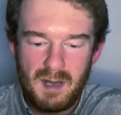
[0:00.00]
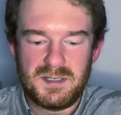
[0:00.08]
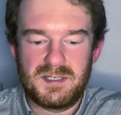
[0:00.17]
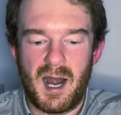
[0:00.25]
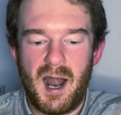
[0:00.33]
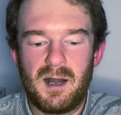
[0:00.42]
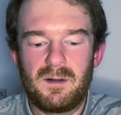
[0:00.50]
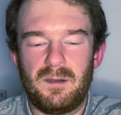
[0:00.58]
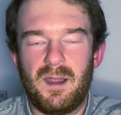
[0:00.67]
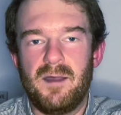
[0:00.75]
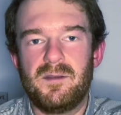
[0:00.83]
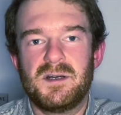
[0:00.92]
a dark
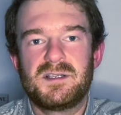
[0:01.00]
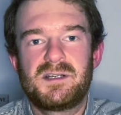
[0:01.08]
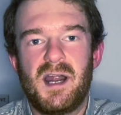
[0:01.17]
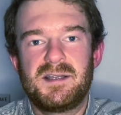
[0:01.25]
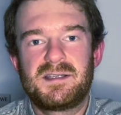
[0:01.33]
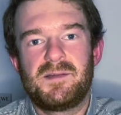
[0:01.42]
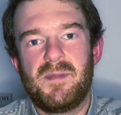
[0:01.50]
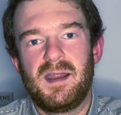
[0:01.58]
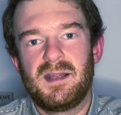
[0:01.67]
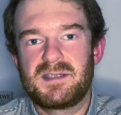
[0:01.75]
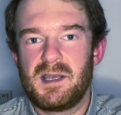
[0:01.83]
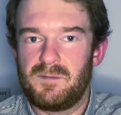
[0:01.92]
leather starts to
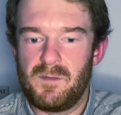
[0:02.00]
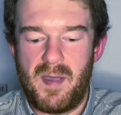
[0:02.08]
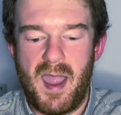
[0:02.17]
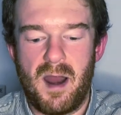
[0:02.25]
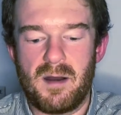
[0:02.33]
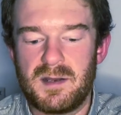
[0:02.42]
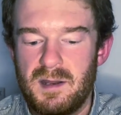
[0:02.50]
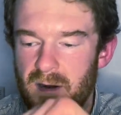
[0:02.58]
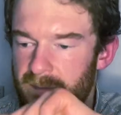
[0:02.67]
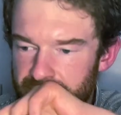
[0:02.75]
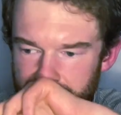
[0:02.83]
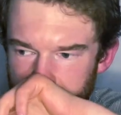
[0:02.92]
make itself apparent
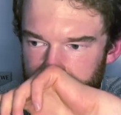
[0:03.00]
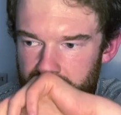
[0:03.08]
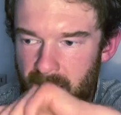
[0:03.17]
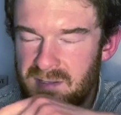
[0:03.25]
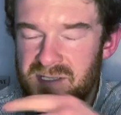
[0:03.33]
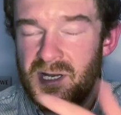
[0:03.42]
here. Now it's